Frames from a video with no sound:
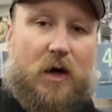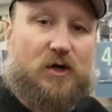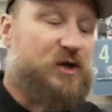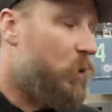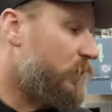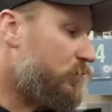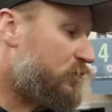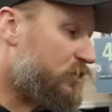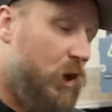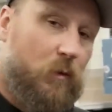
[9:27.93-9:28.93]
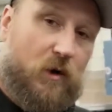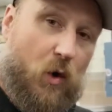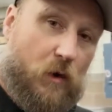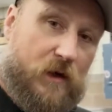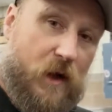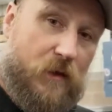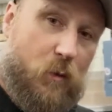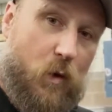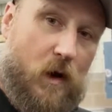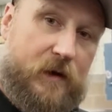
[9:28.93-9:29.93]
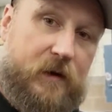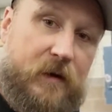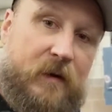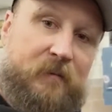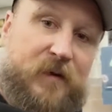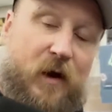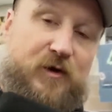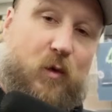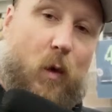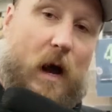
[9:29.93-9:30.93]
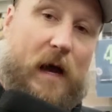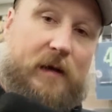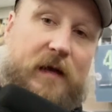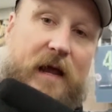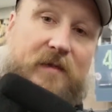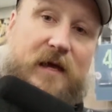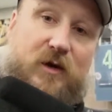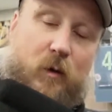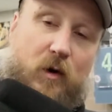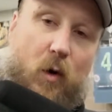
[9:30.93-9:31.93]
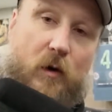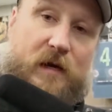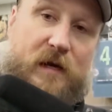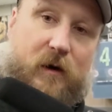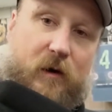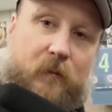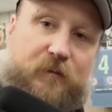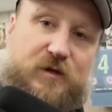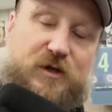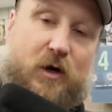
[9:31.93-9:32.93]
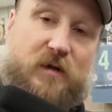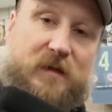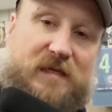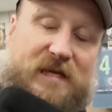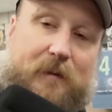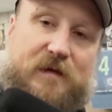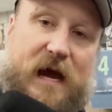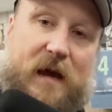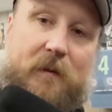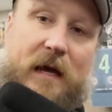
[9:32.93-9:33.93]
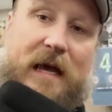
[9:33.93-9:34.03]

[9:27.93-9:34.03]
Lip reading: So when you start recording on the one, on your wide, and then you record here, start them at the same time,